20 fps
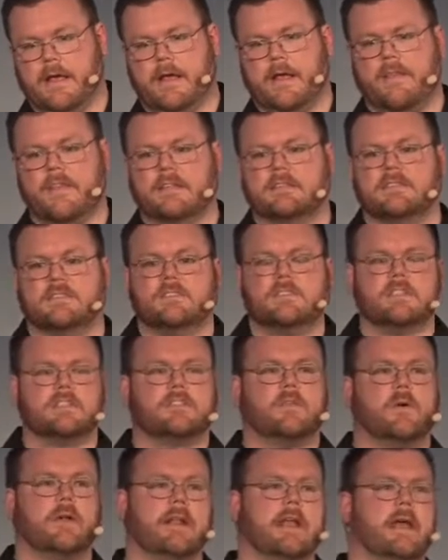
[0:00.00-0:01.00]
and this is just
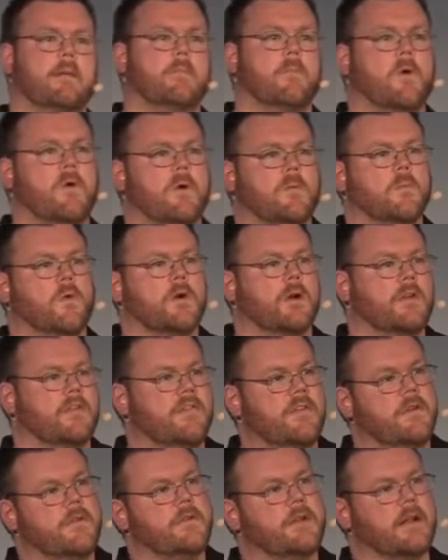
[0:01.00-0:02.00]
going to get more and more
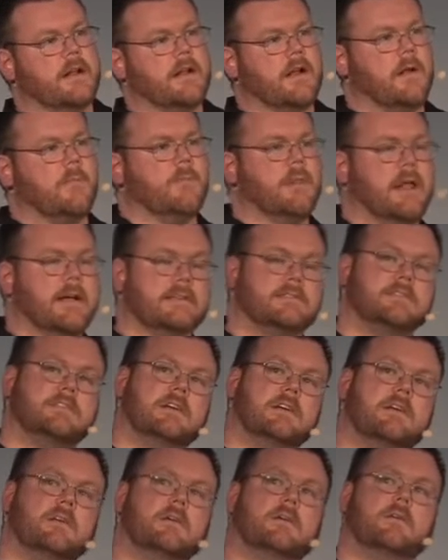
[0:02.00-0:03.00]
confusing and complex.
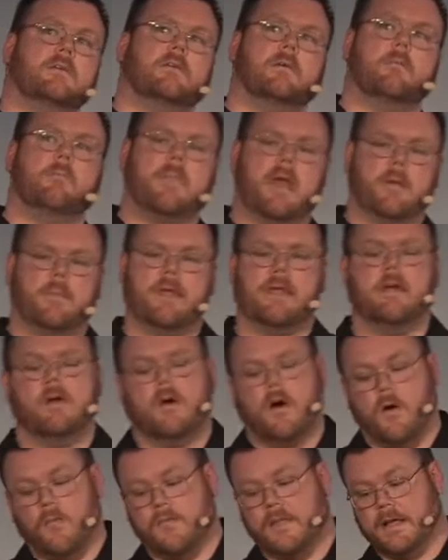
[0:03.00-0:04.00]
Maybe.
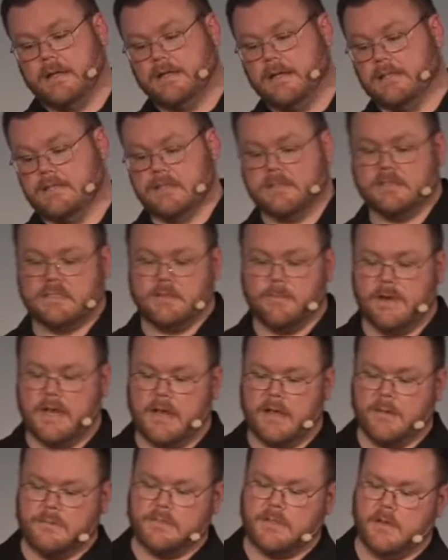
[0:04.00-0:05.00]
Hopefully it doesn't. Somebody
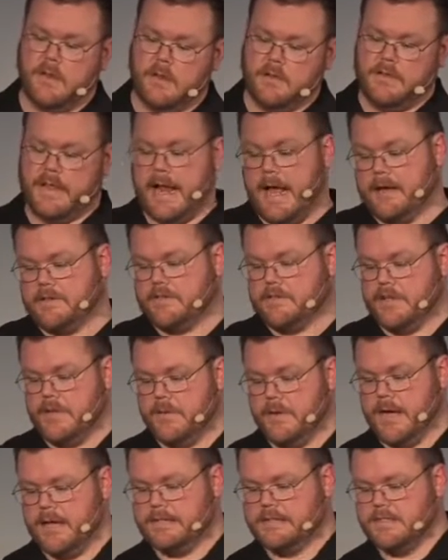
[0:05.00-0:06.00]
comes along that actually
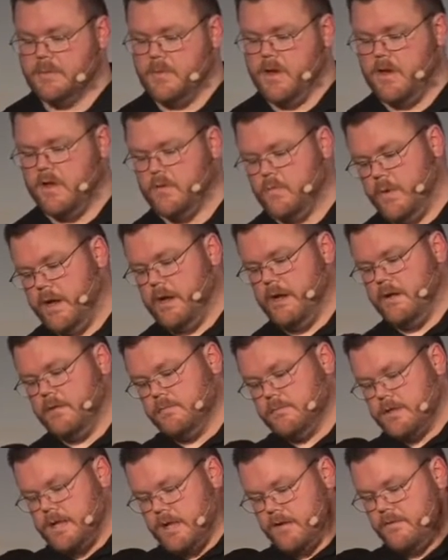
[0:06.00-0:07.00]
unites them all, and we all
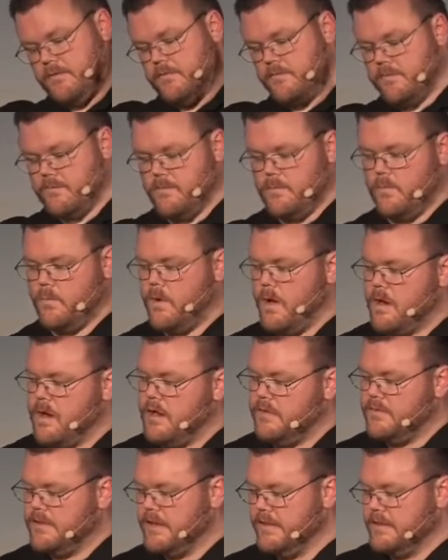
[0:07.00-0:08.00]
kind of walk off
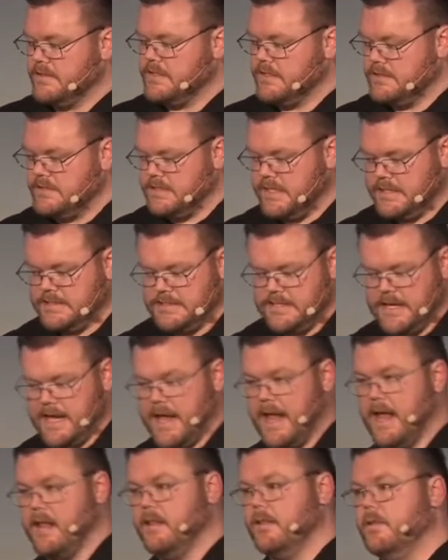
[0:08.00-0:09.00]
into the sunset singing
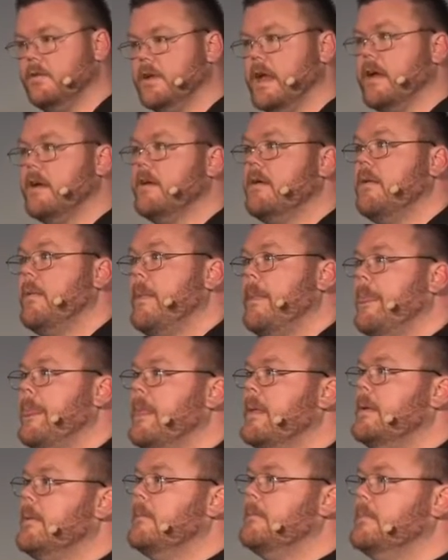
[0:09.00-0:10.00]
hallelujah.
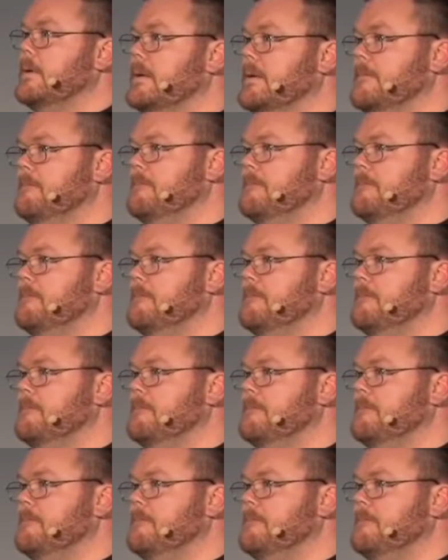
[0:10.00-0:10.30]
But